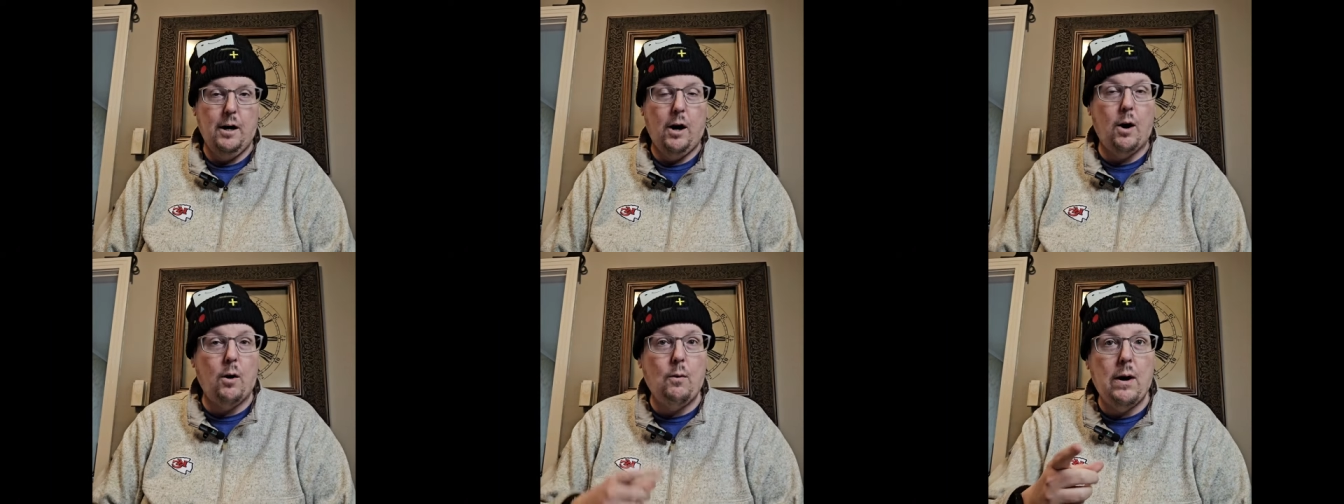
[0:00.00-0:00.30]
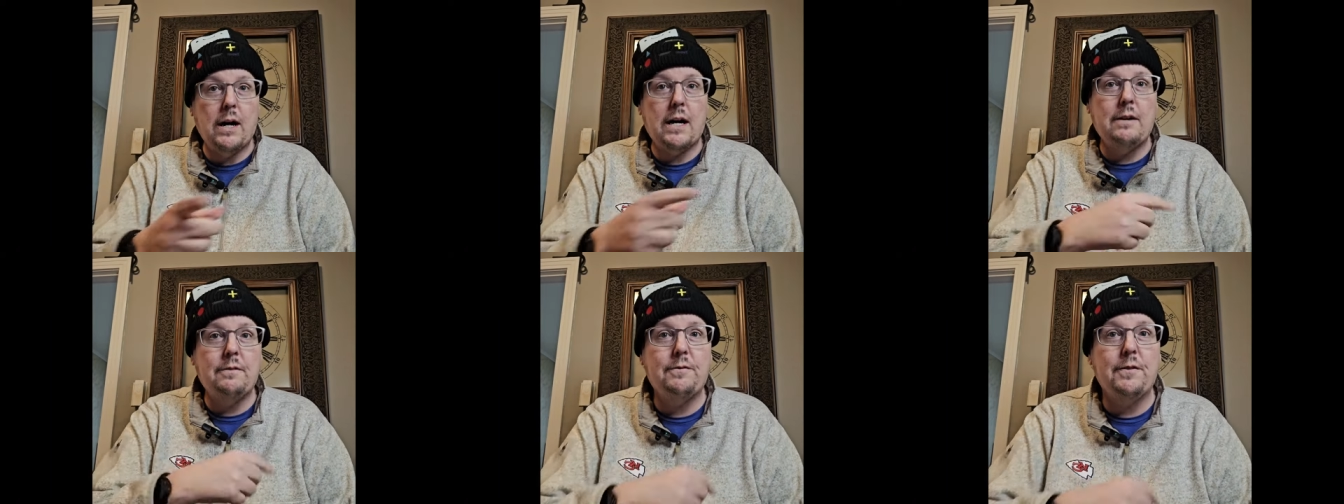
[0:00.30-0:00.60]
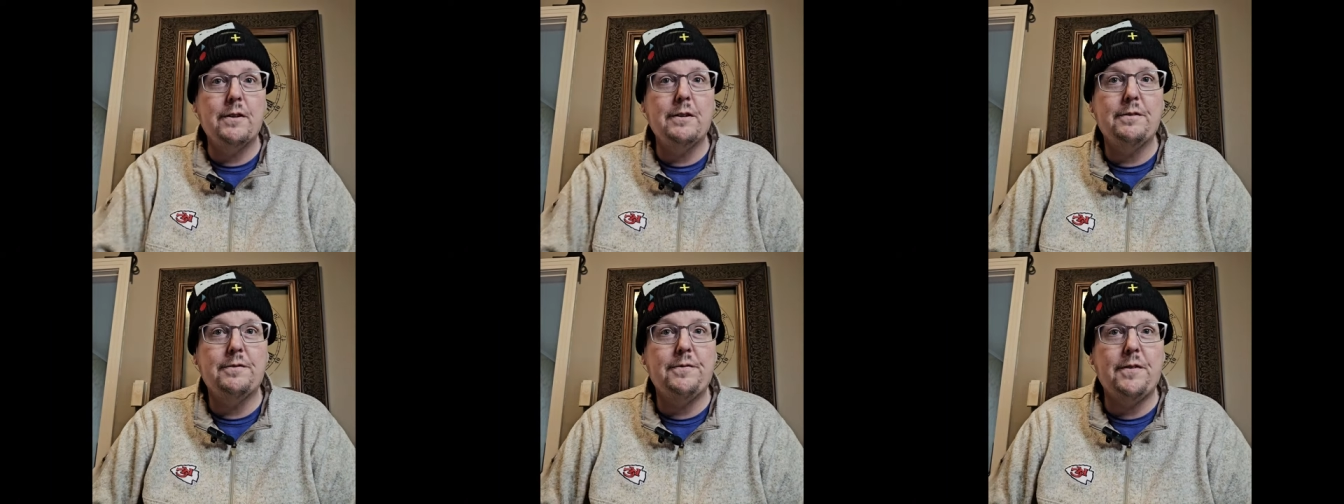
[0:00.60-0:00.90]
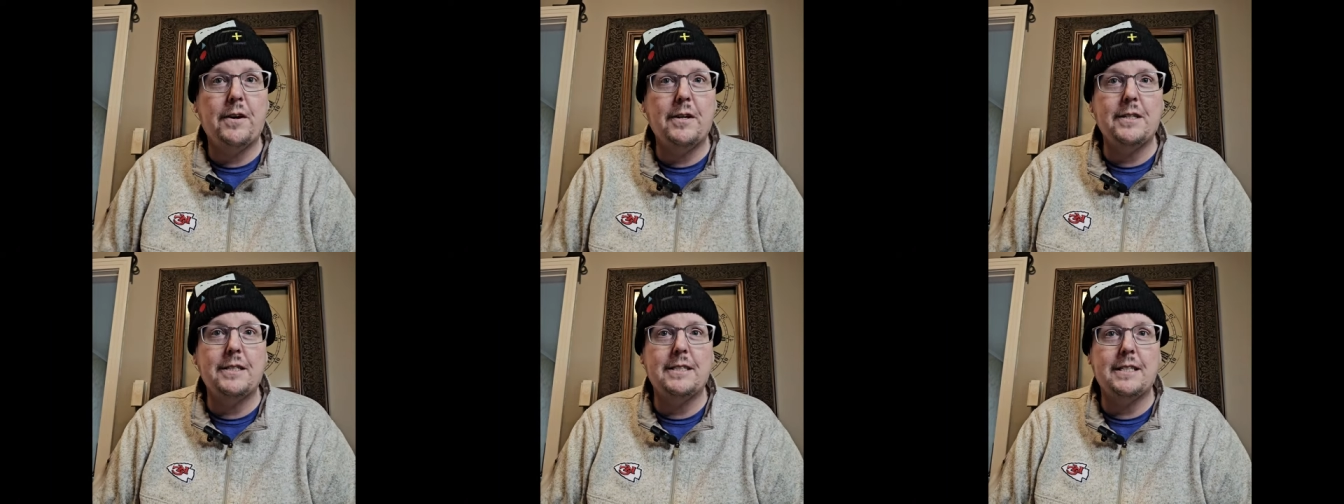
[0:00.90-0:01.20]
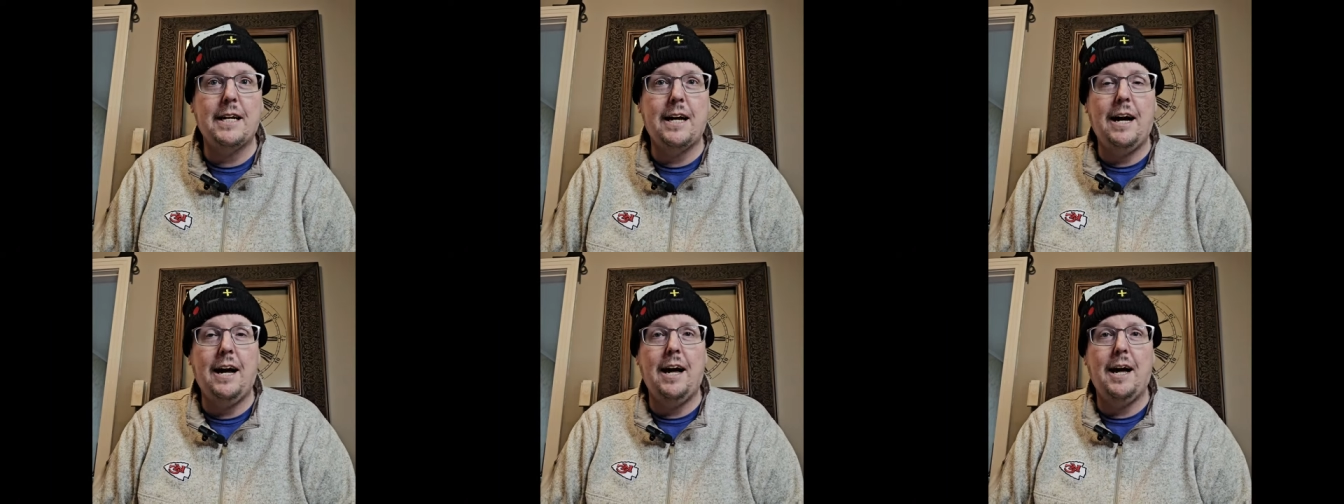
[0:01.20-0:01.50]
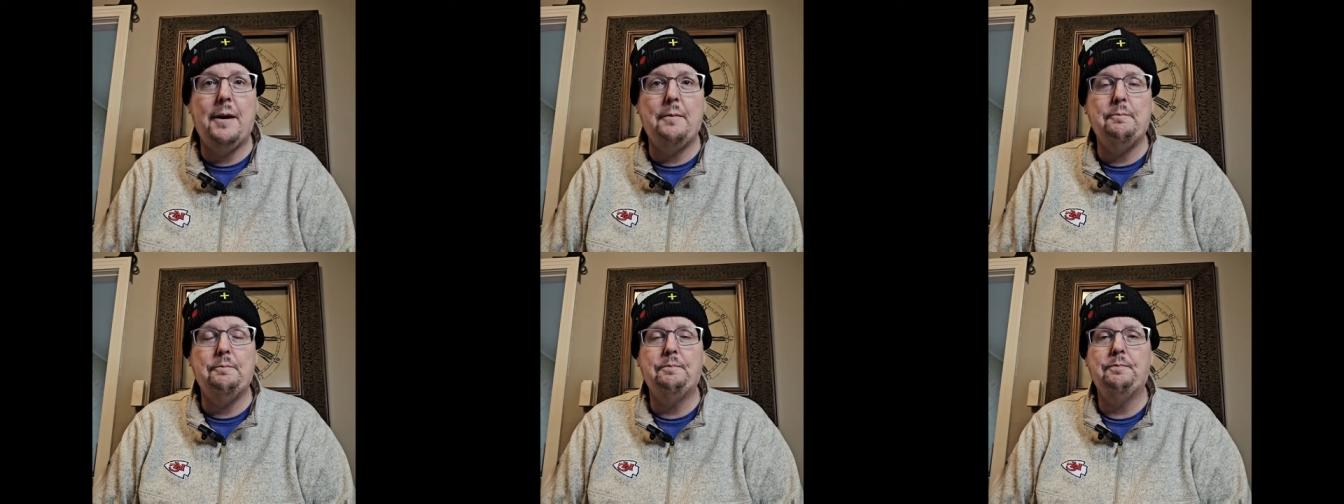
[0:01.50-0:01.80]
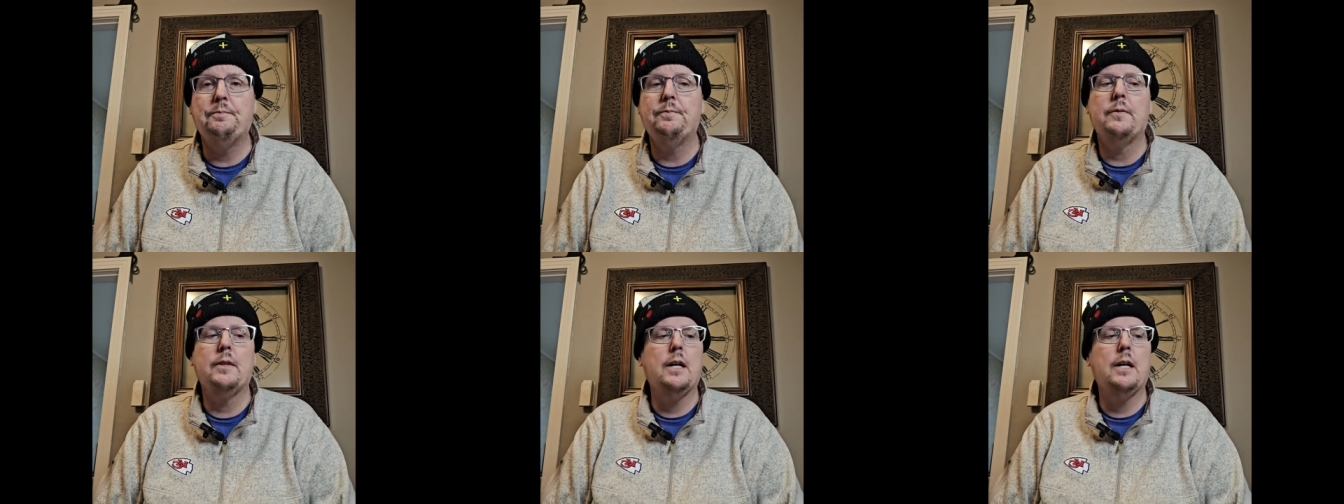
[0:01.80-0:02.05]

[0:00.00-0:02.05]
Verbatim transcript: or welcome for the first time.